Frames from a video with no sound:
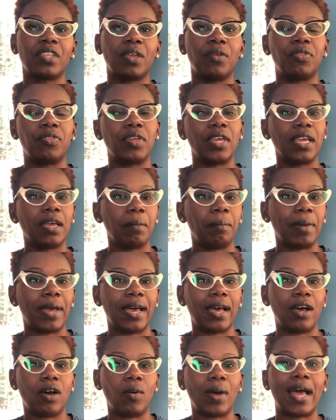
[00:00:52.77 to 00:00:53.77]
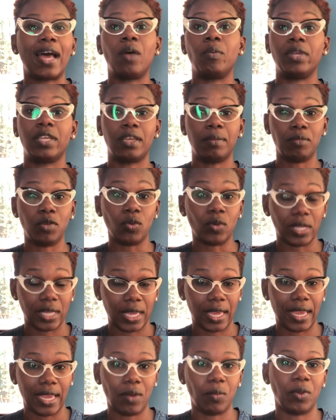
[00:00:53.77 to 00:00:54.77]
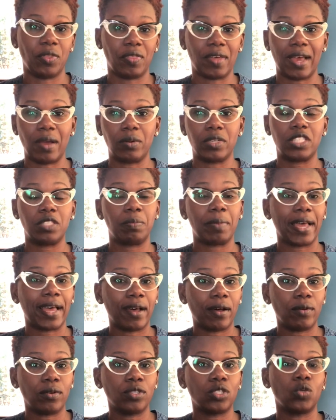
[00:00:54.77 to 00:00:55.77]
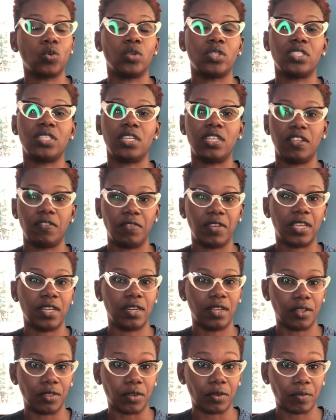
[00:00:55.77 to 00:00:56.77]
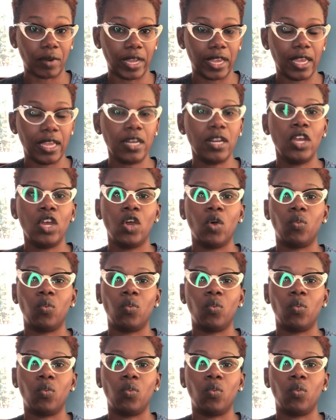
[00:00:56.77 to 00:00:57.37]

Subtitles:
think about how we communicate with our spouse or significant other, right?